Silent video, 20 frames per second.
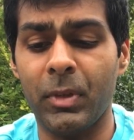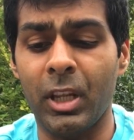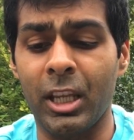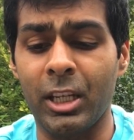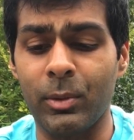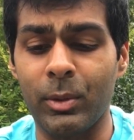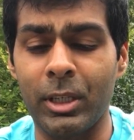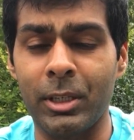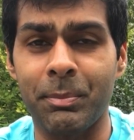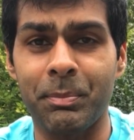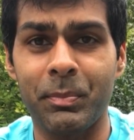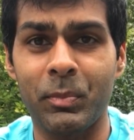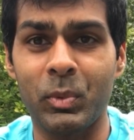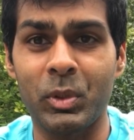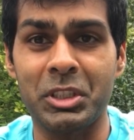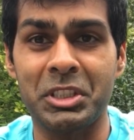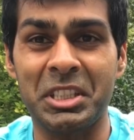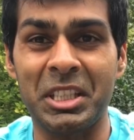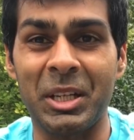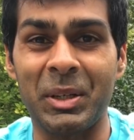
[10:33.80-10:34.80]
Anyway,
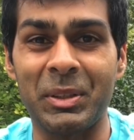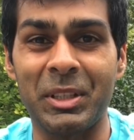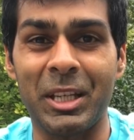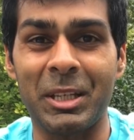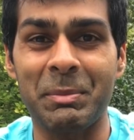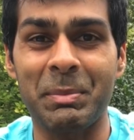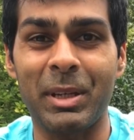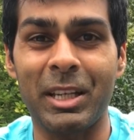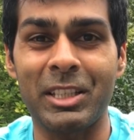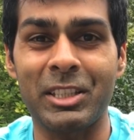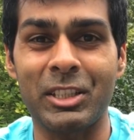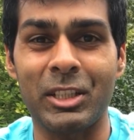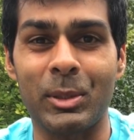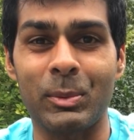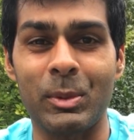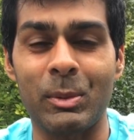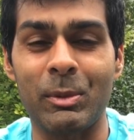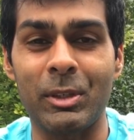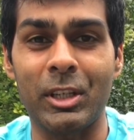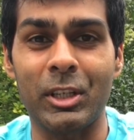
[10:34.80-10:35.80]
we'll see how that pans
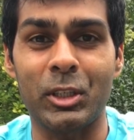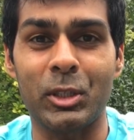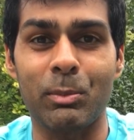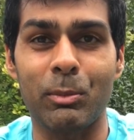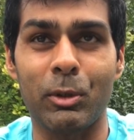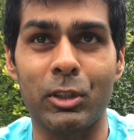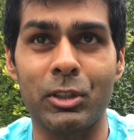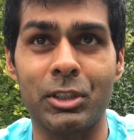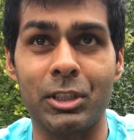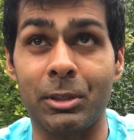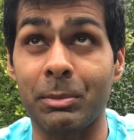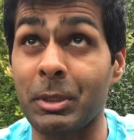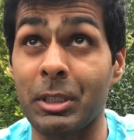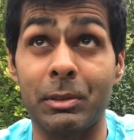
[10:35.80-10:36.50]
out when we get to Monza,